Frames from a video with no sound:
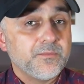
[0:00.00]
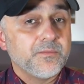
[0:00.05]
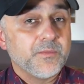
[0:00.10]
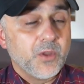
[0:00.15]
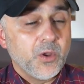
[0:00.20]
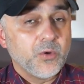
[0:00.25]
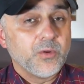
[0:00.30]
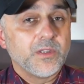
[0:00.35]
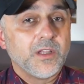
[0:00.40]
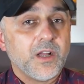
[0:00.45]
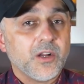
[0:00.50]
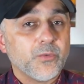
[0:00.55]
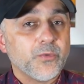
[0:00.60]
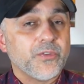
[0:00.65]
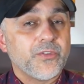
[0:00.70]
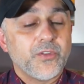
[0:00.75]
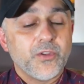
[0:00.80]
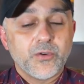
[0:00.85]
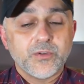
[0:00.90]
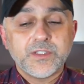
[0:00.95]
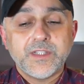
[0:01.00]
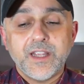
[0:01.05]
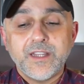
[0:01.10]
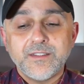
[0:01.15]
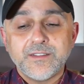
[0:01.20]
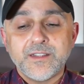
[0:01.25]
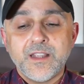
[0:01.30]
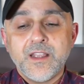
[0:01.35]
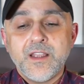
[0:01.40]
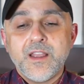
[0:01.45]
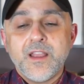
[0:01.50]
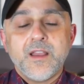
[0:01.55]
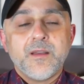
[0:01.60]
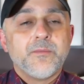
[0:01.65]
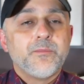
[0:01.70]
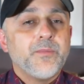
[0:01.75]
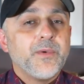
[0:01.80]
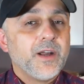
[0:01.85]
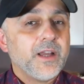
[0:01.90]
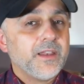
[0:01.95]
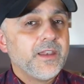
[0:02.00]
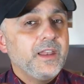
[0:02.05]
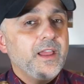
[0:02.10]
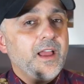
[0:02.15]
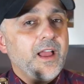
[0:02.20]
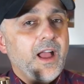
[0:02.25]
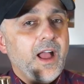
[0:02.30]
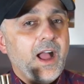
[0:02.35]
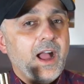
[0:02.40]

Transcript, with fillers: go along with your taste, but